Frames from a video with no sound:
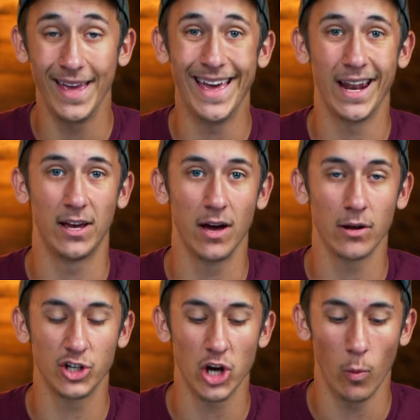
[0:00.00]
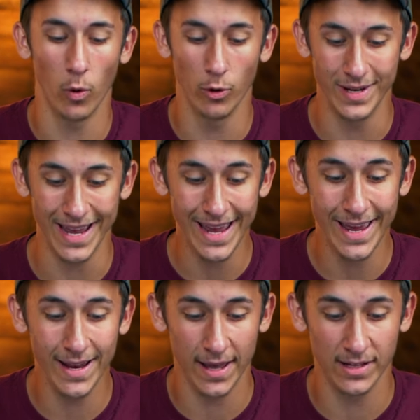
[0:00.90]
He had a gunshot wound
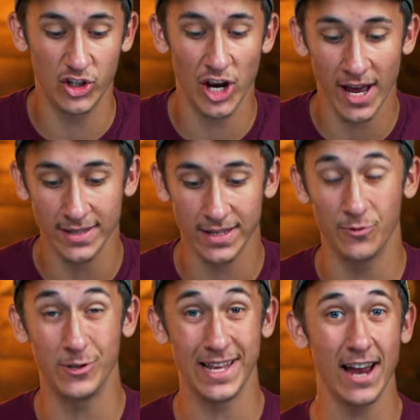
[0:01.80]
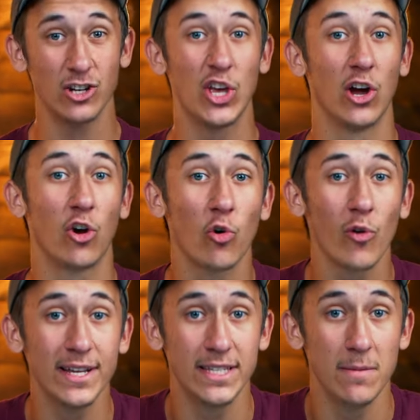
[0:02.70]
in his chest, and it was actually a
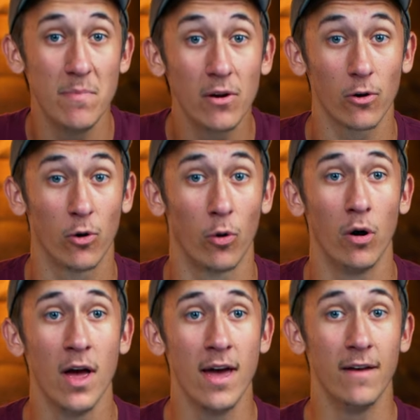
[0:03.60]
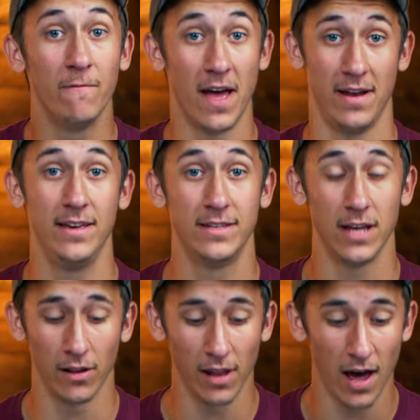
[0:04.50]
crazy miracle that
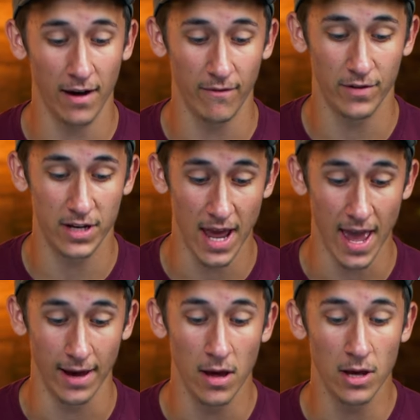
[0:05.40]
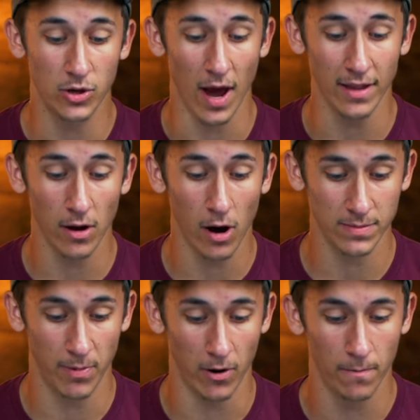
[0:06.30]
he's alive today. So at the
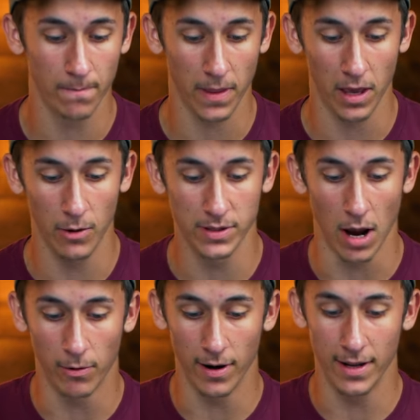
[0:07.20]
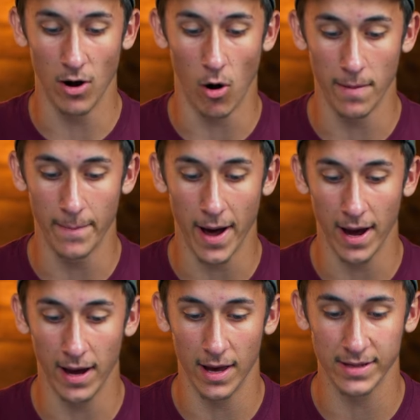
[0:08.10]
hospital, he was operated on
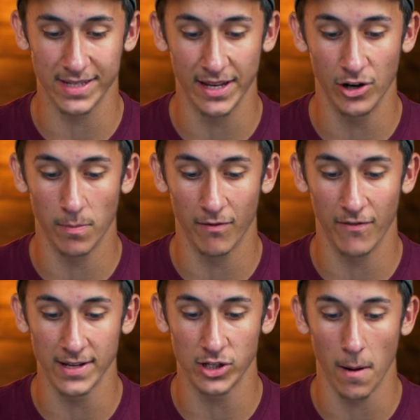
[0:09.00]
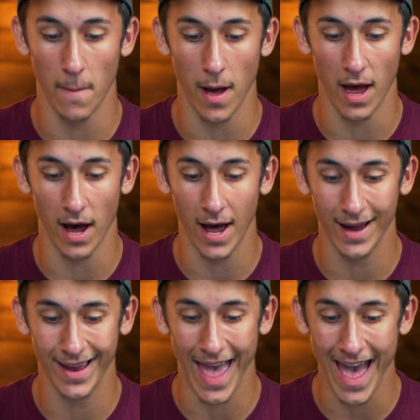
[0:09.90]
by a senior professor,
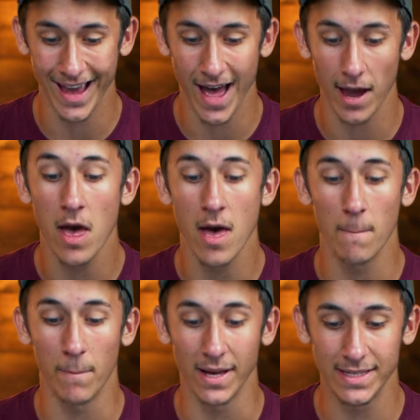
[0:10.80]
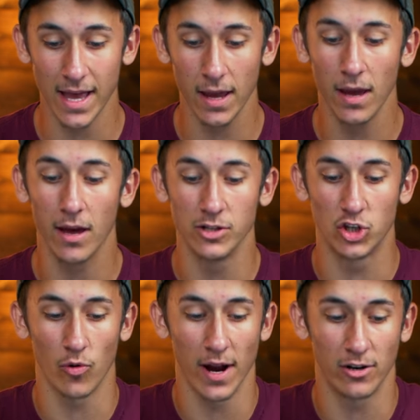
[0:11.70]
Haggai Mazay. He
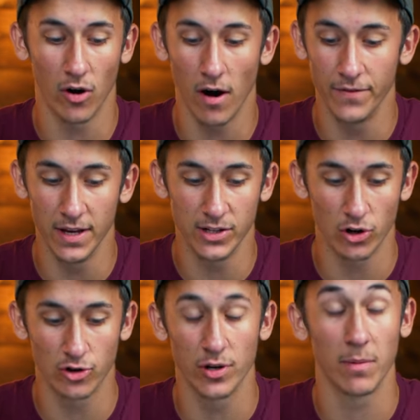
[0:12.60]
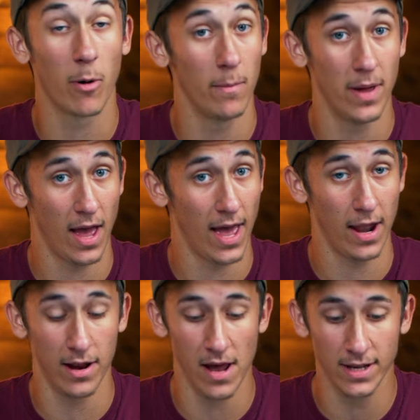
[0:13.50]
is director of the surgery department
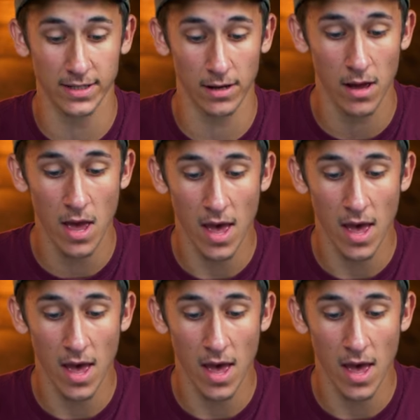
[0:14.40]
at Hadassah,